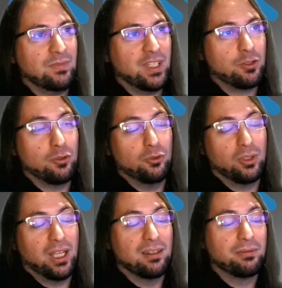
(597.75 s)
So you
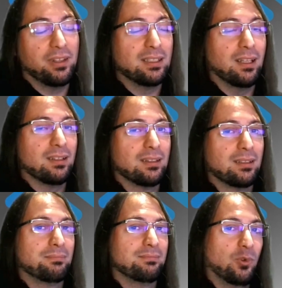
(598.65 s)
can think that
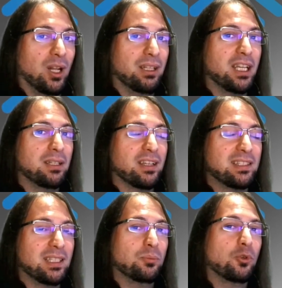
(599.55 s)
well, if they
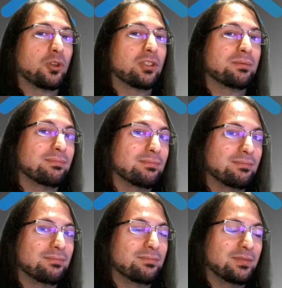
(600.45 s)
invest in book,
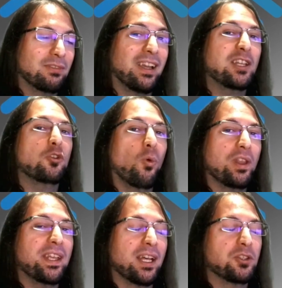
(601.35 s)
they know
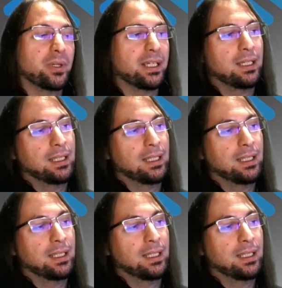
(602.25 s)
what they are doing.